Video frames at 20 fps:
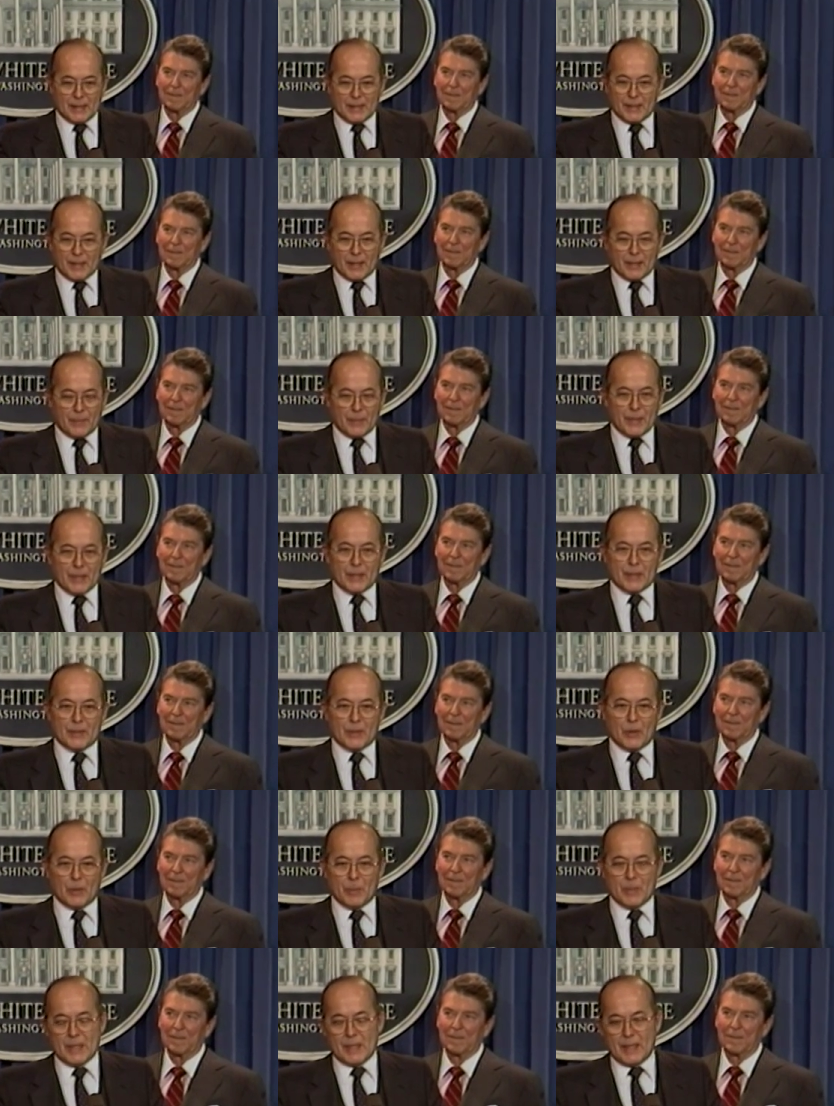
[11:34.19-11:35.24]
Speaker 1: Don Regan
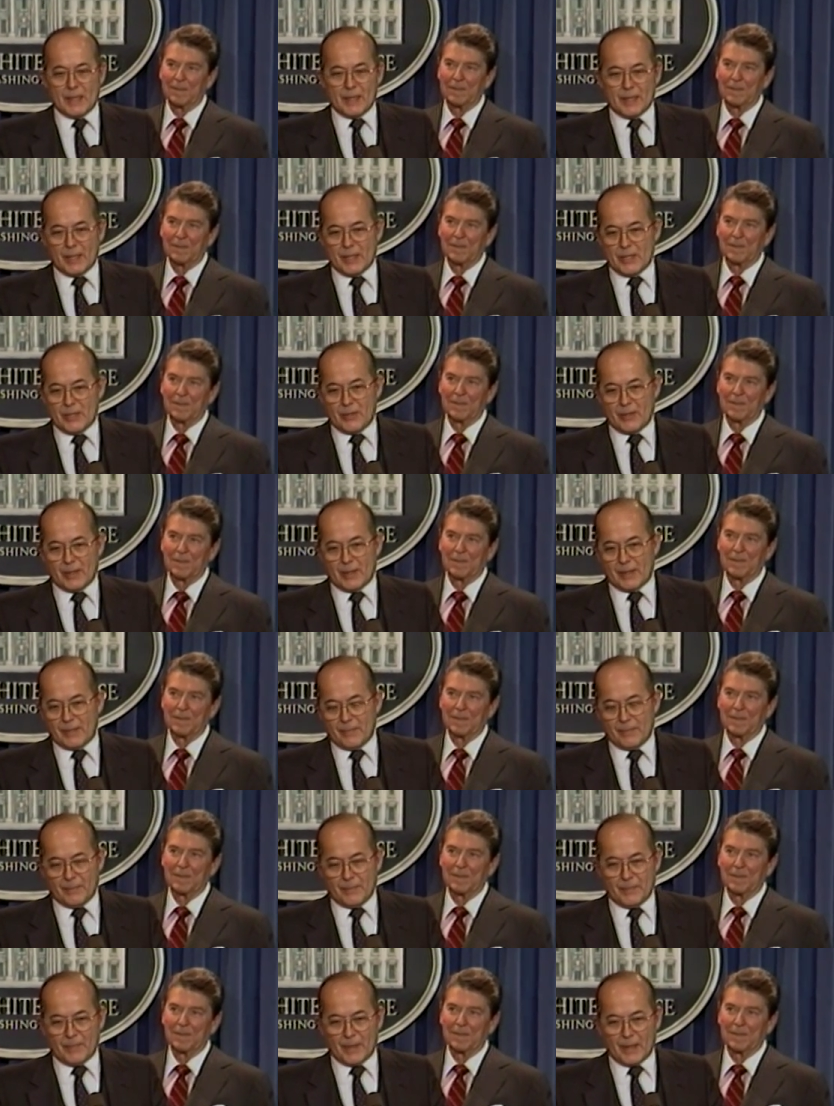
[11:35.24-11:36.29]
told me that yesterday,
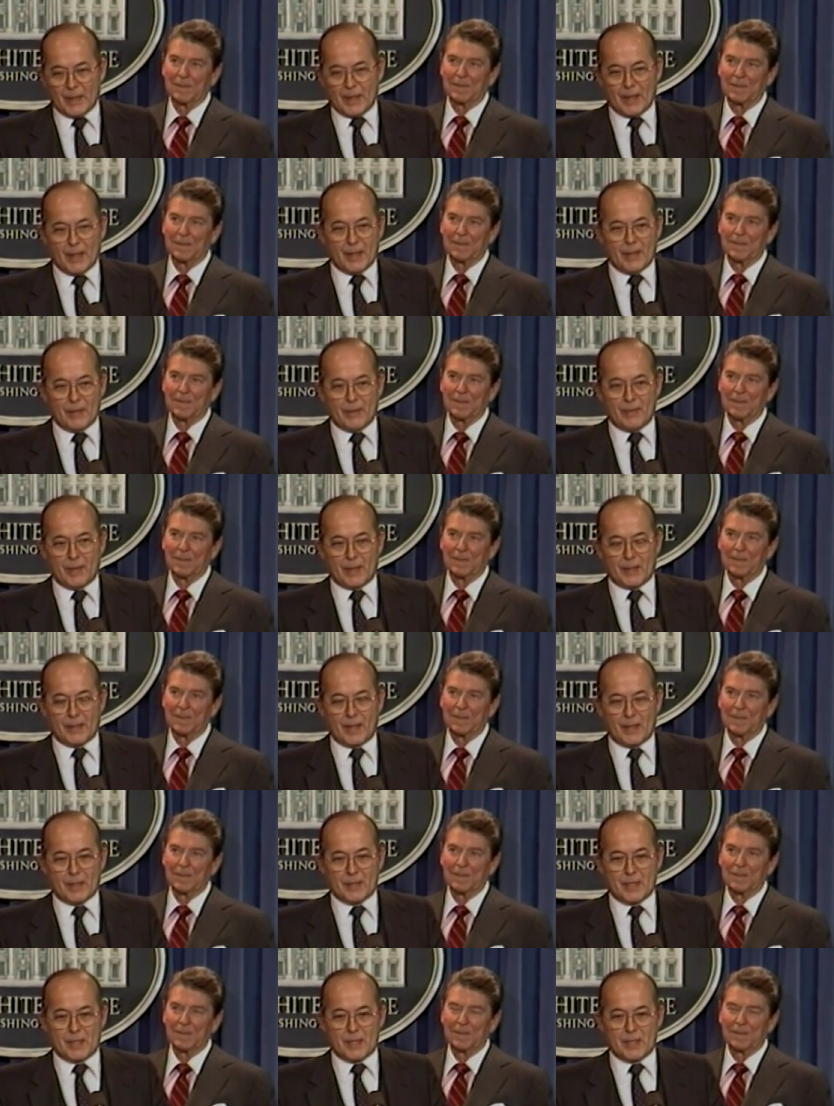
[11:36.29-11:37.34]
that I had direct
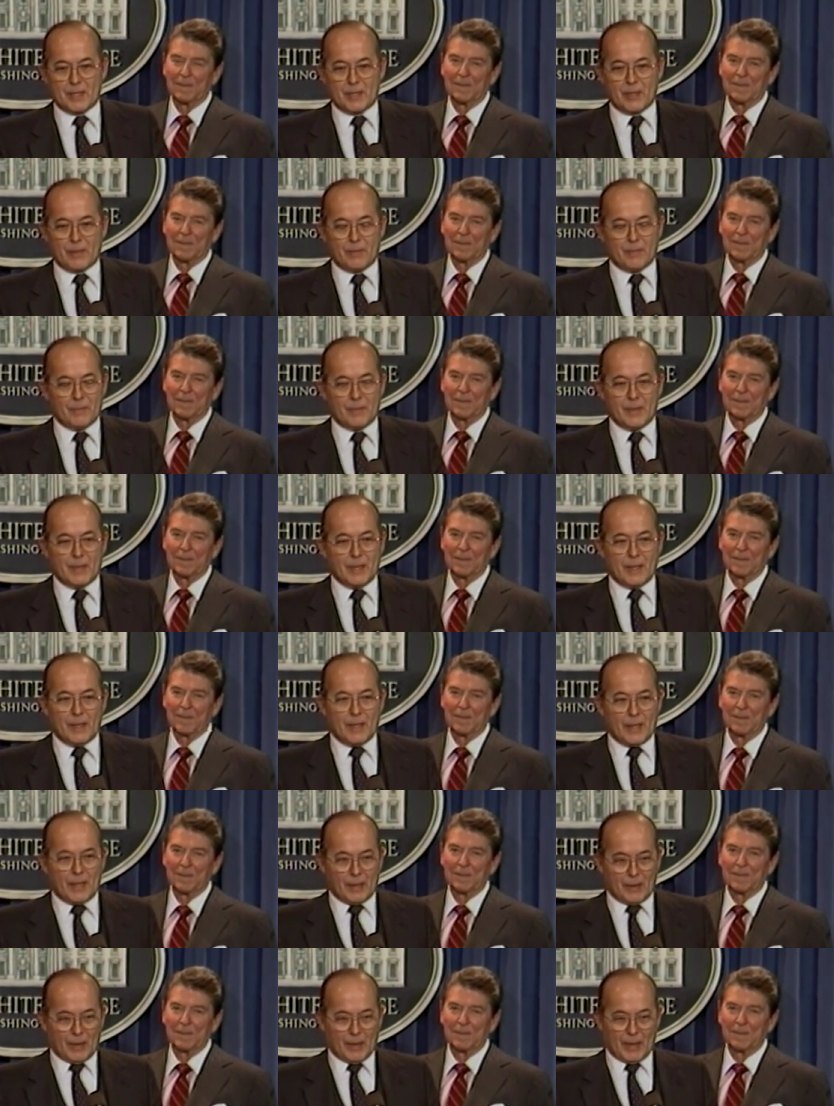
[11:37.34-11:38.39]
access. So
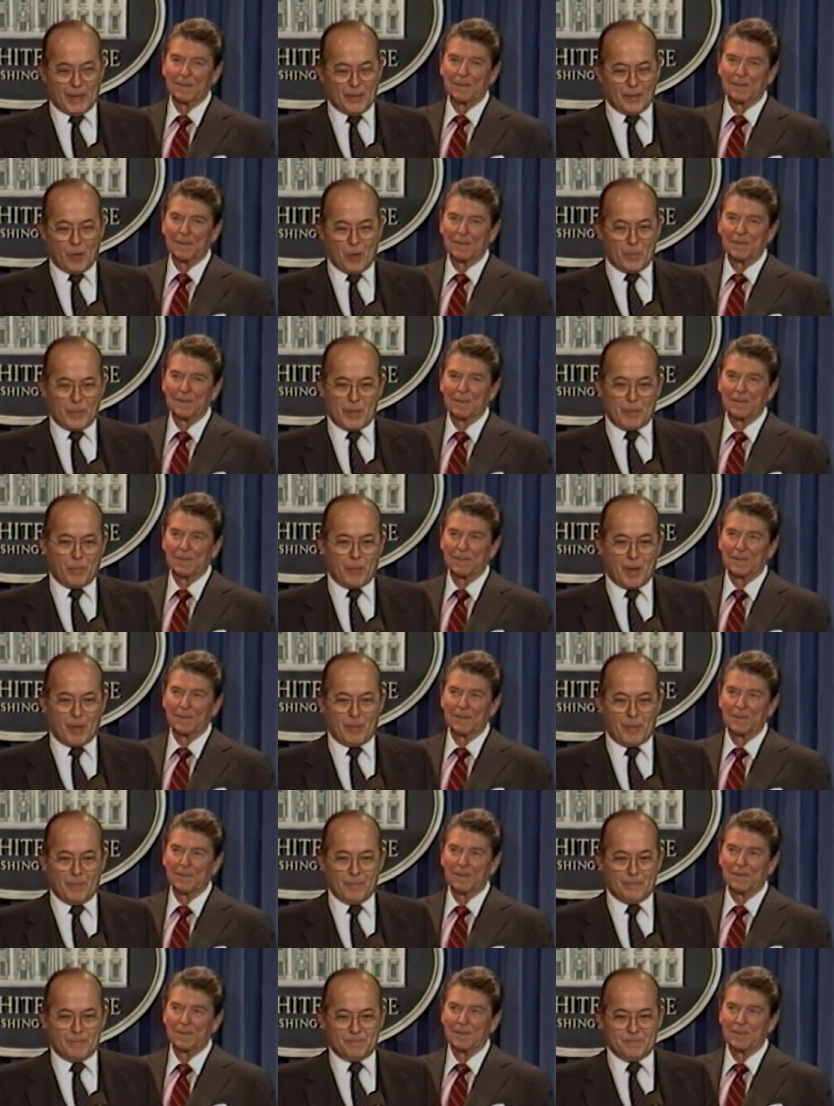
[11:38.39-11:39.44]
it won't be a
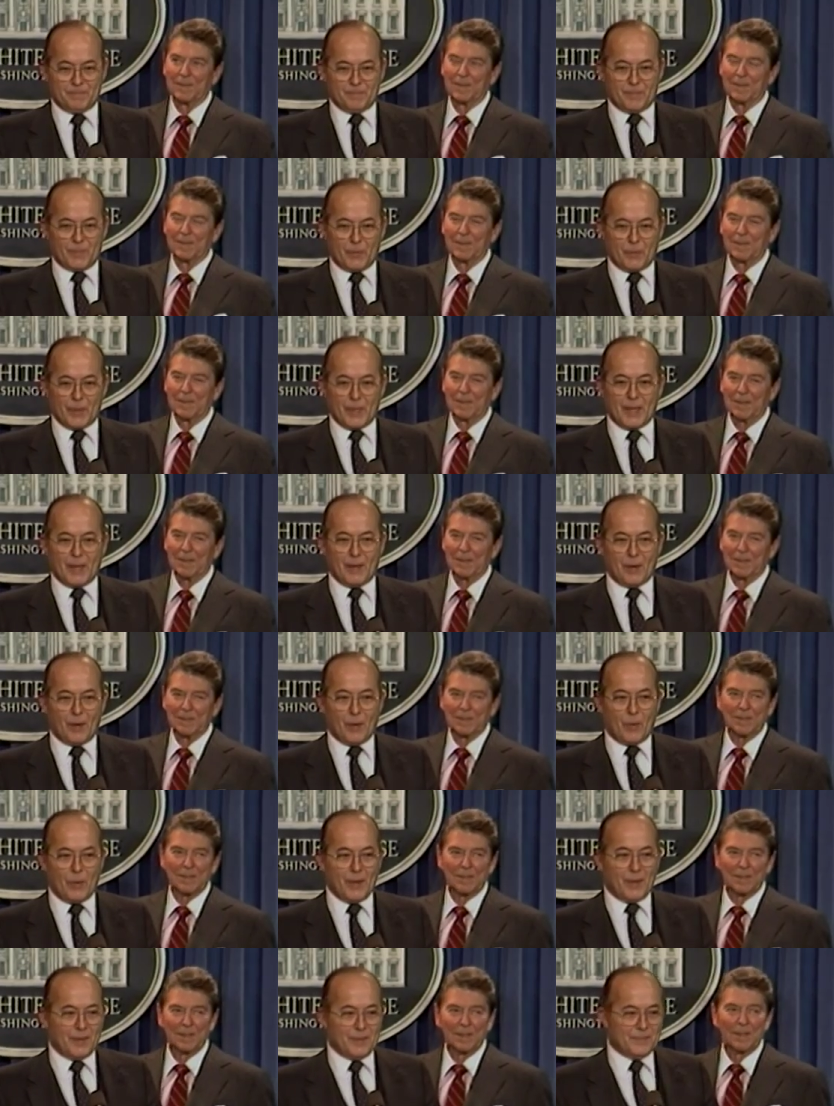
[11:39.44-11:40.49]
problem. We get
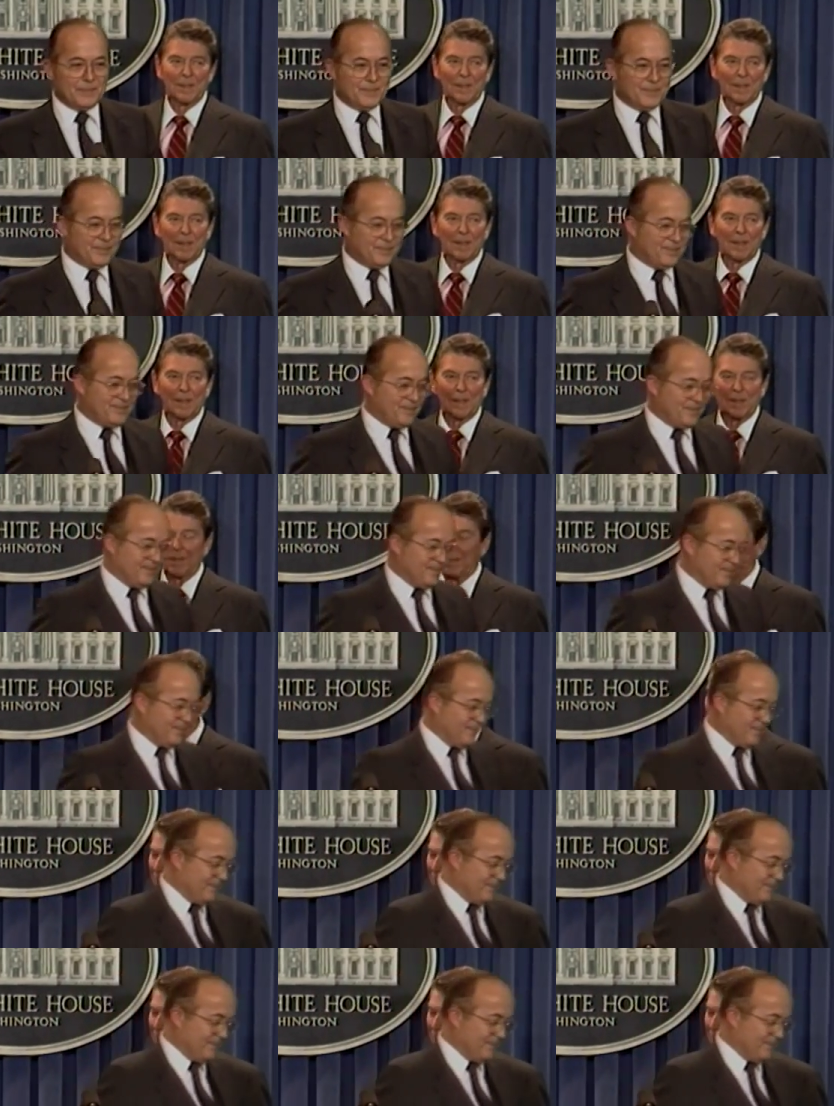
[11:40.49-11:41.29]
along well. Mr. President, in